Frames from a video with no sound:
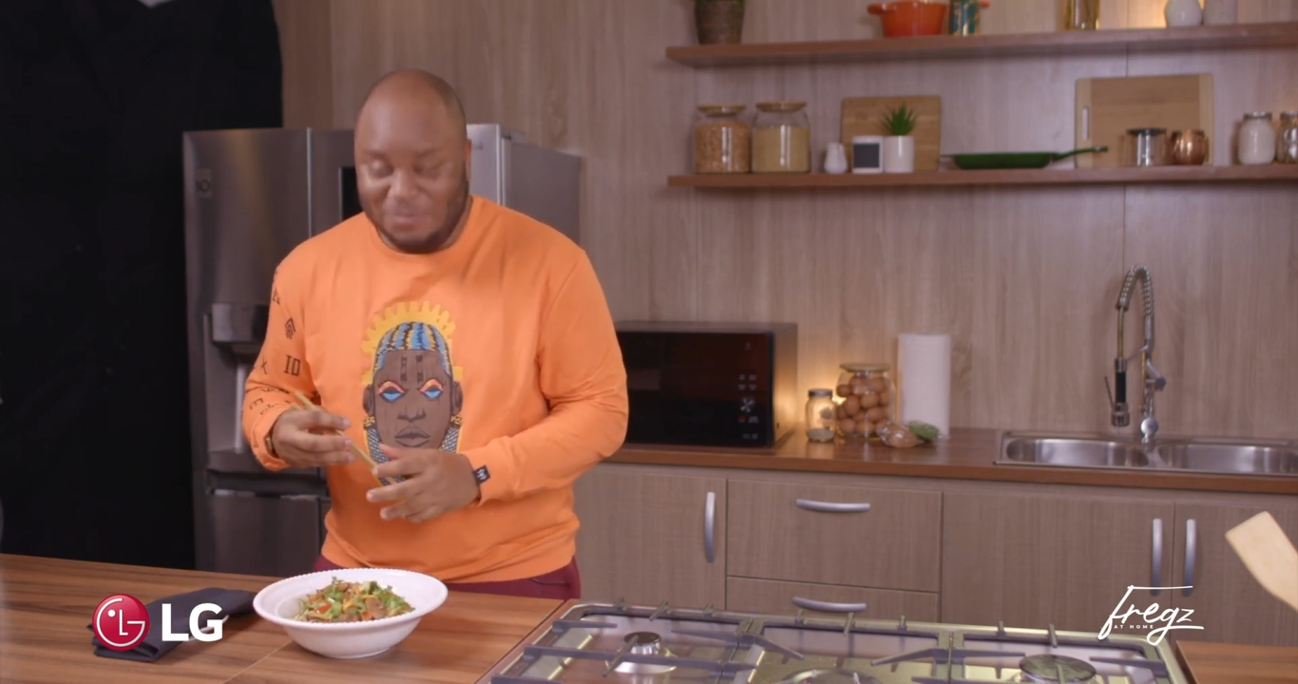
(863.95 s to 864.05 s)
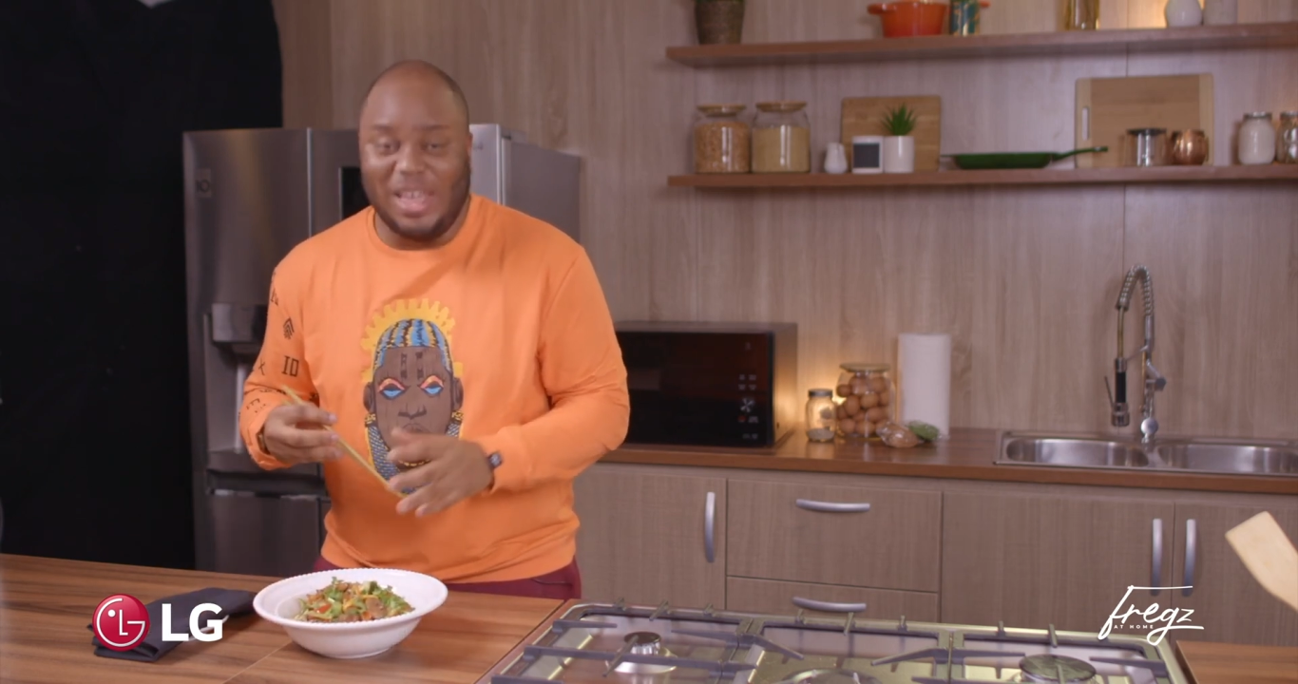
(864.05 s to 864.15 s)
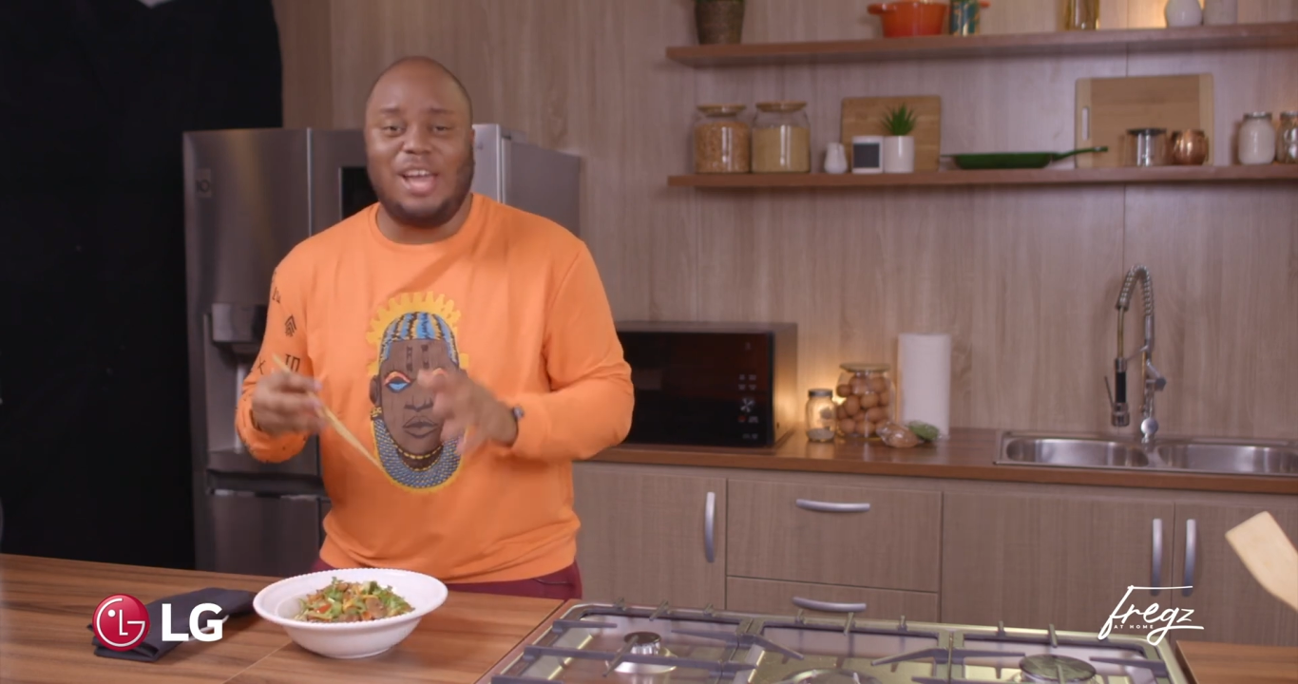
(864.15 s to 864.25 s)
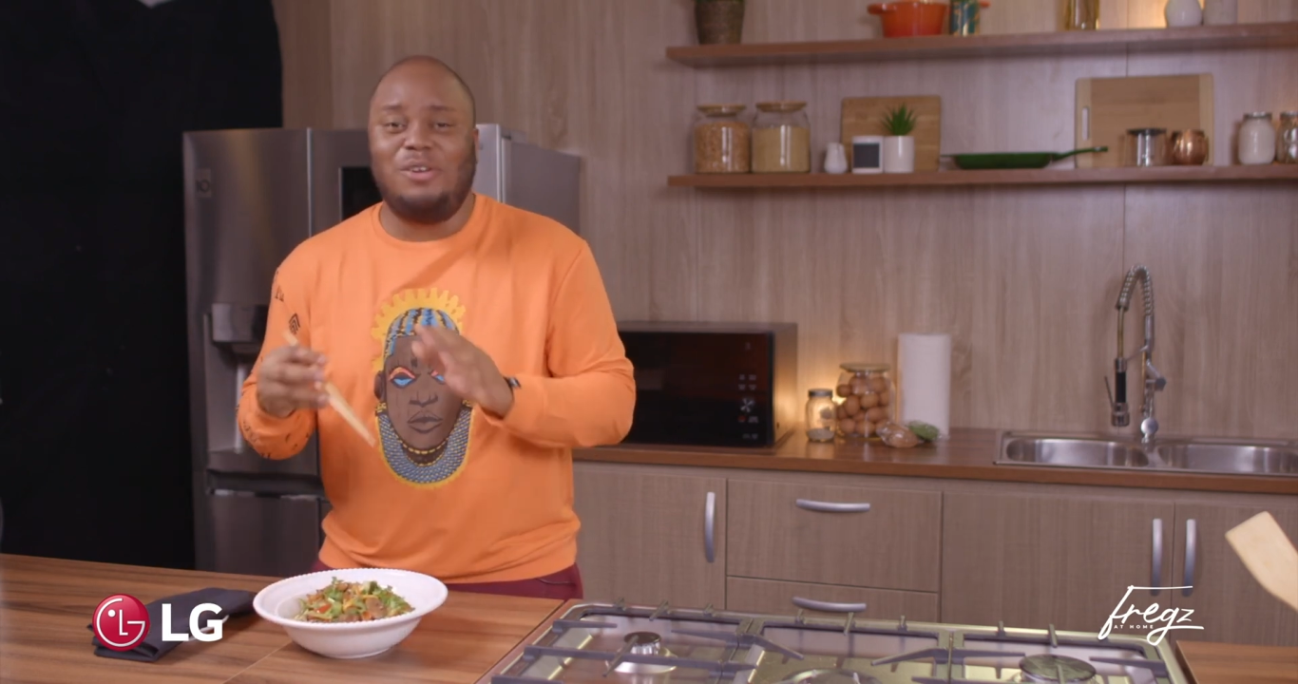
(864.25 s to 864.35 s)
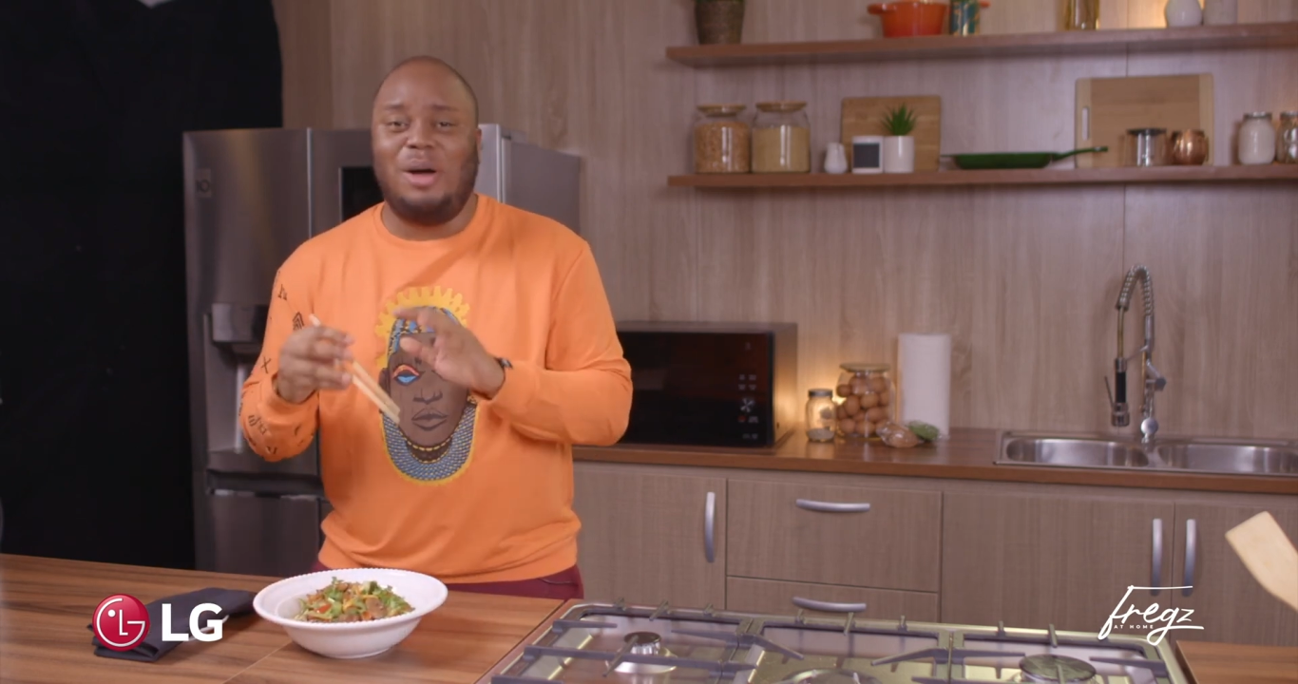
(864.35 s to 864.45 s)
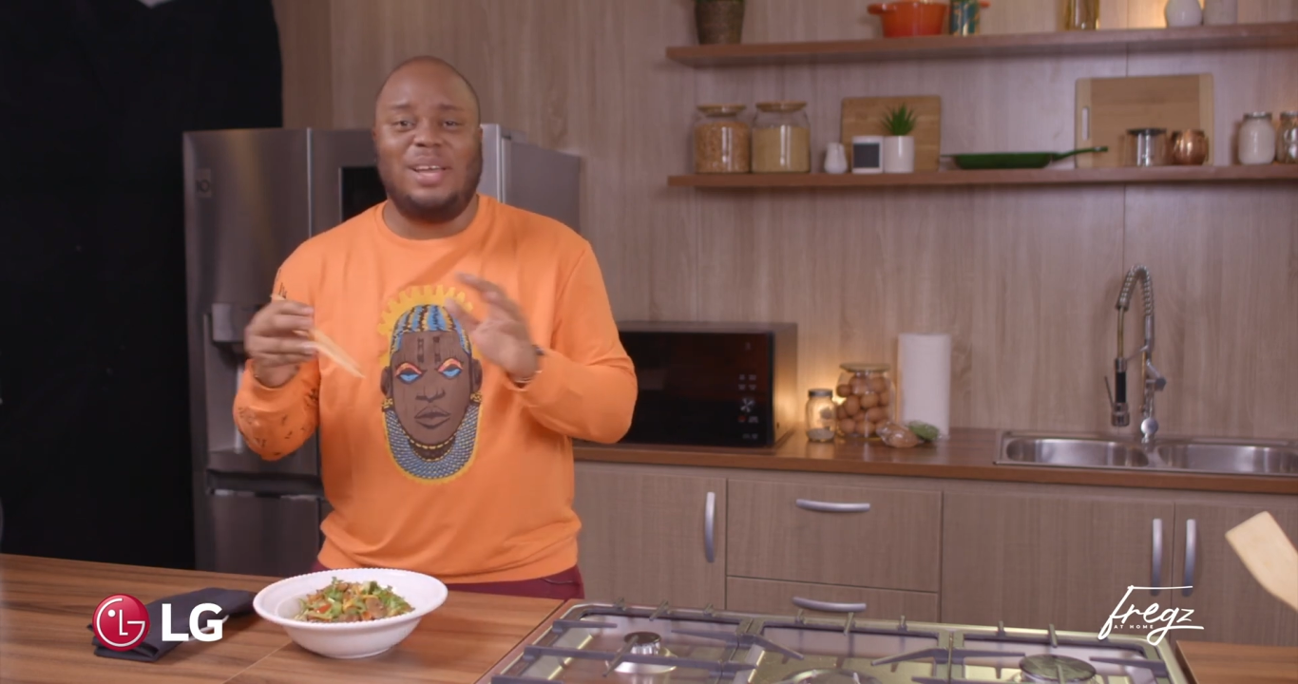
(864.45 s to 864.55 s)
I know, I'm